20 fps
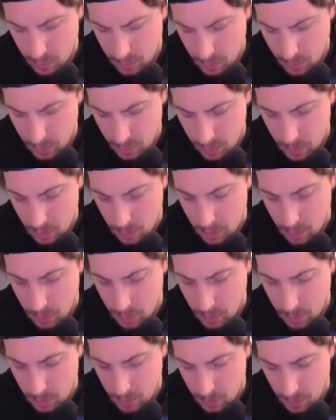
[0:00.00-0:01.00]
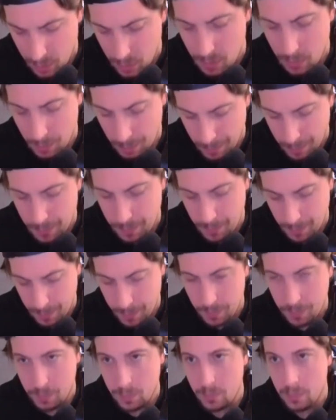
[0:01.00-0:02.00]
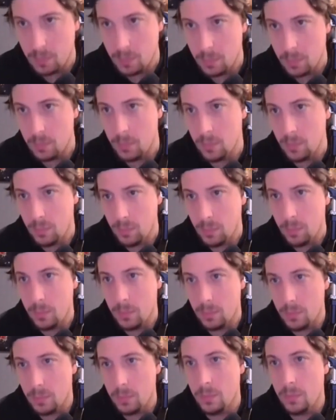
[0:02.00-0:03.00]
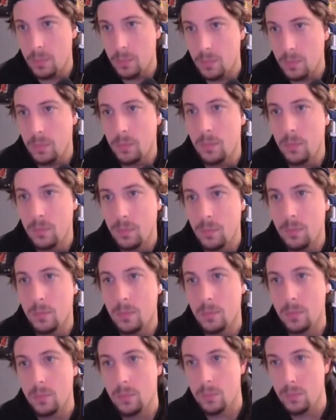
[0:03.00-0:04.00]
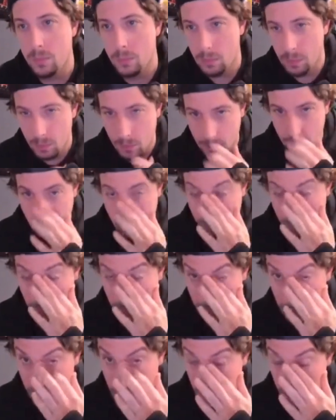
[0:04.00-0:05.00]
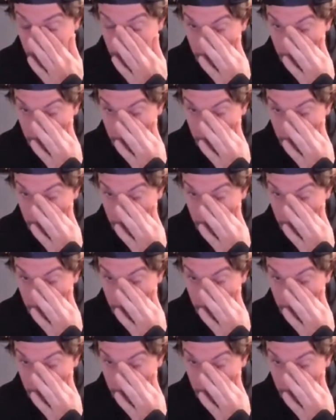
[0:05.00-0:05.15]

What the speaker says: (silent)